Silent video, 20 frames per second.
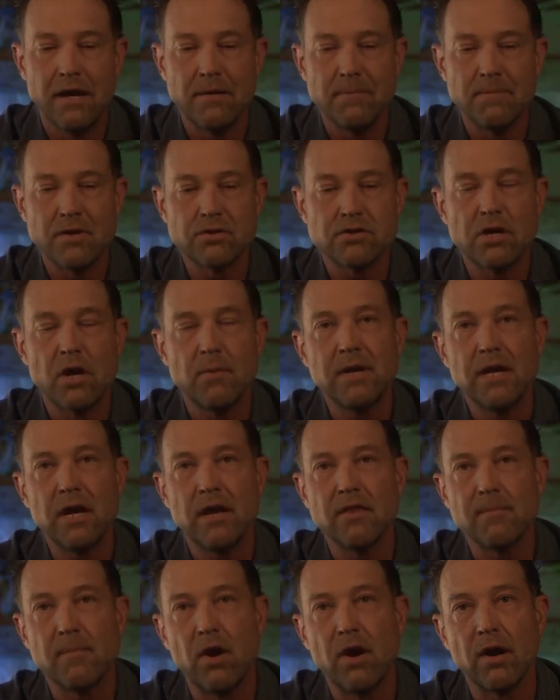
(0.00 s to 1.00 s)
There's so many
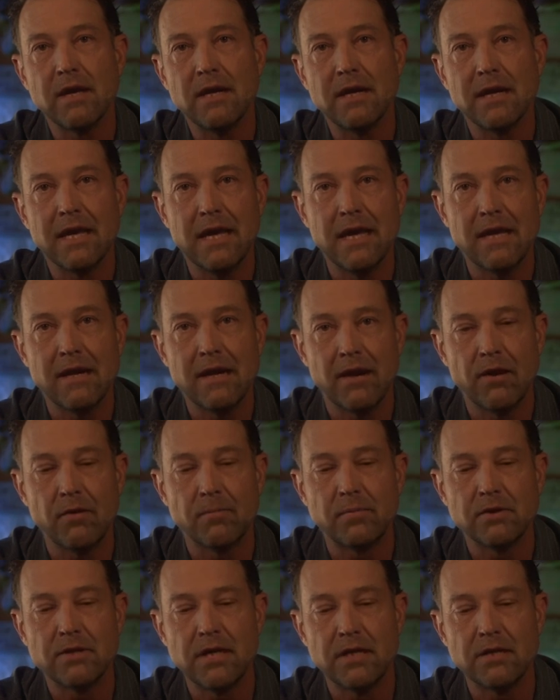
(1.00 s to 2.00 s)
on the market. Again, I don't
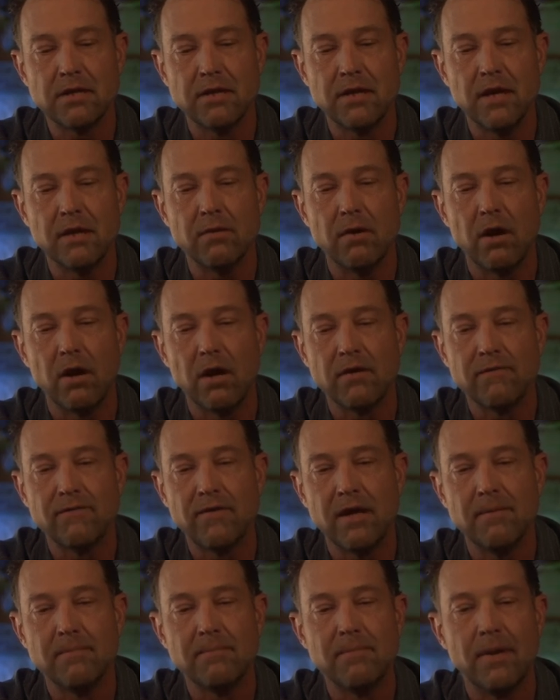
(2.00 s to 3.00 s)
pretend to know all of
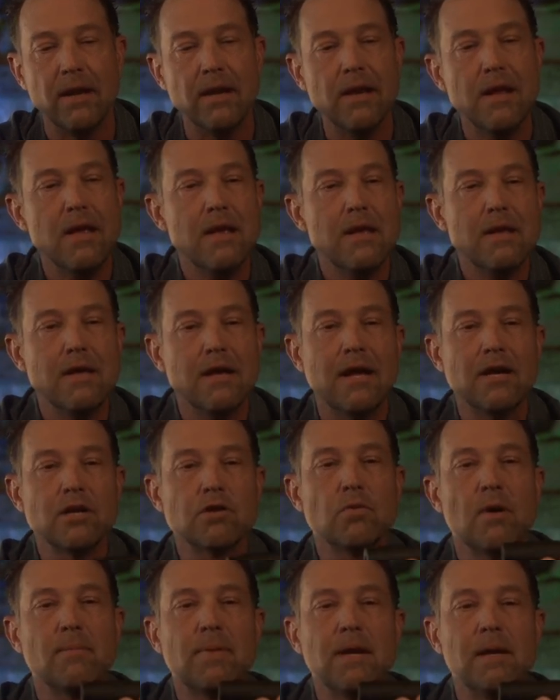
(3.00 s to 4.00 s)
them, but I just
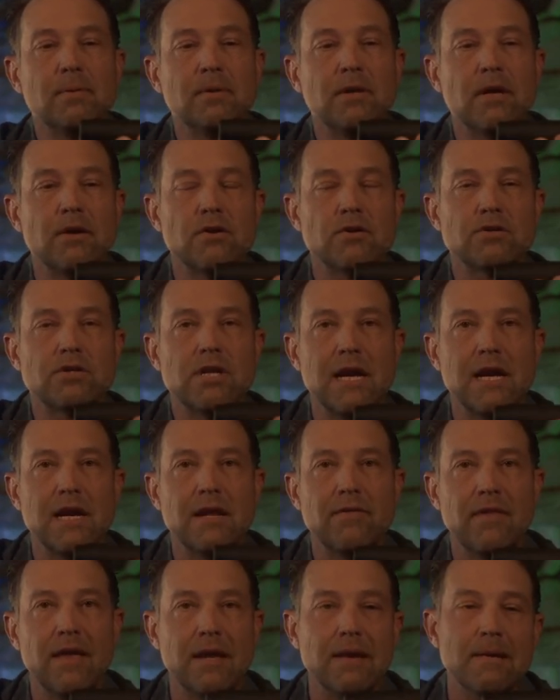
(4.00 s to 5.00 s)
want people to
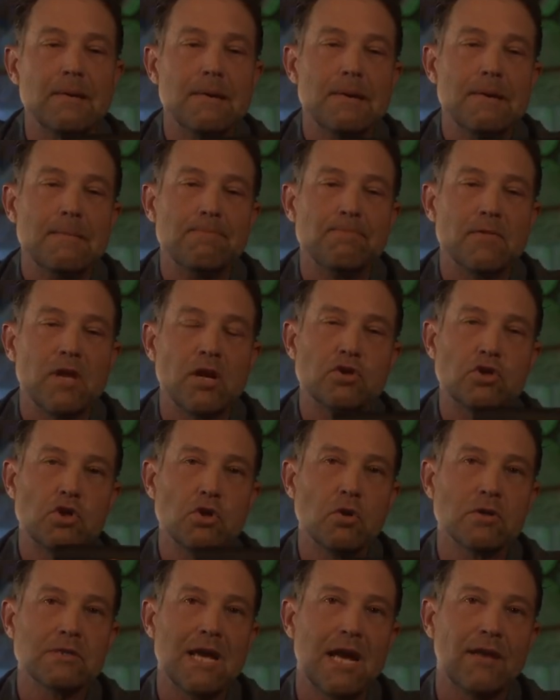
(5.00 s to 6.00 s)
understand that there's
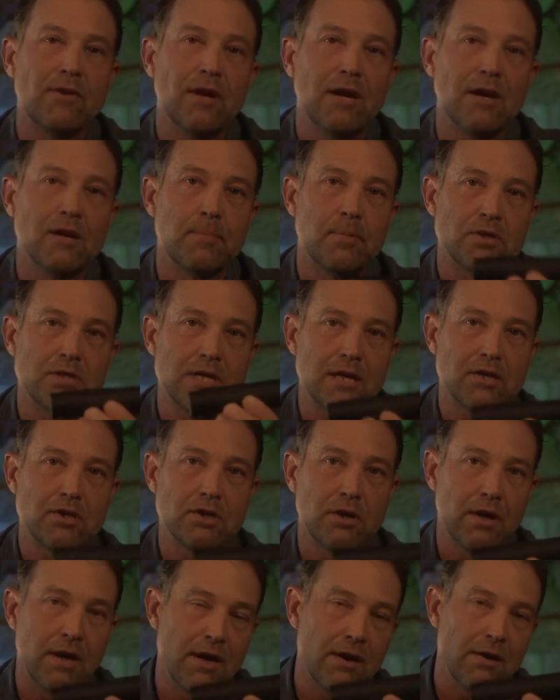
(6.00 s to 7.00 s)
tools out there to protect
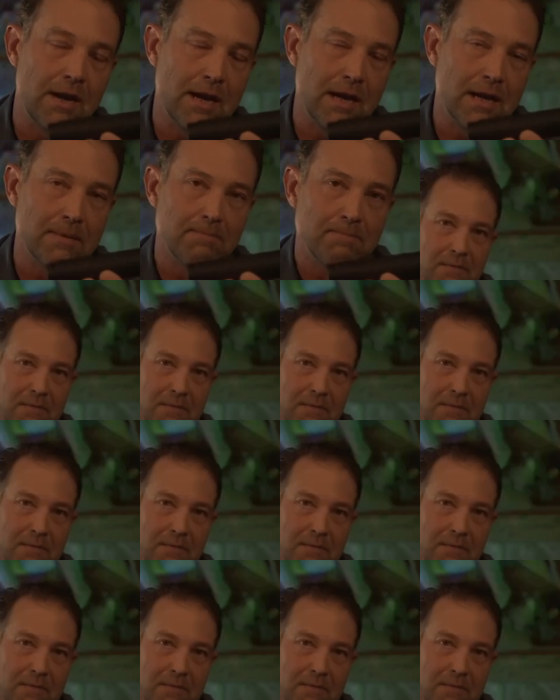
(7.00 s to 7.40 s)
your hearing